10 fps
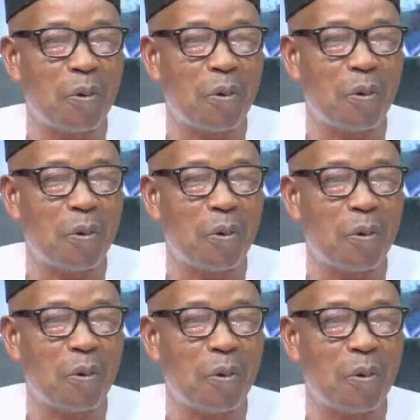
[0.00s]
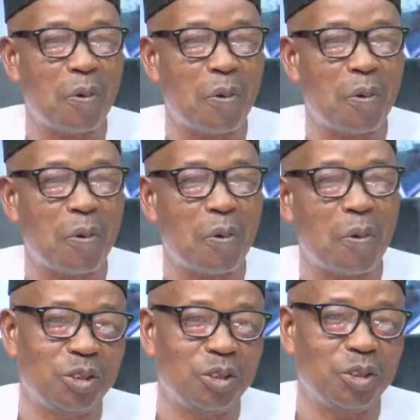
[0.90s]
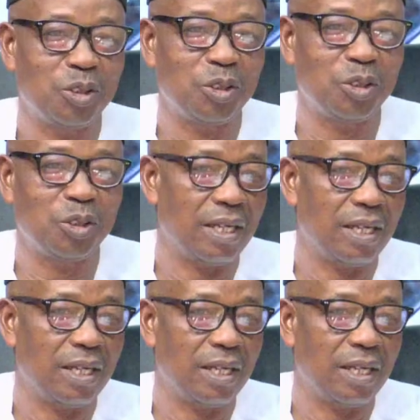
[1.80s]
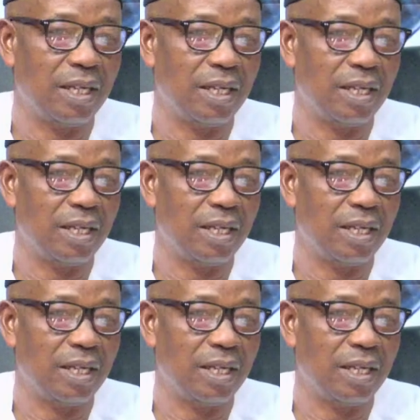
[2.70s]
Nothing is said.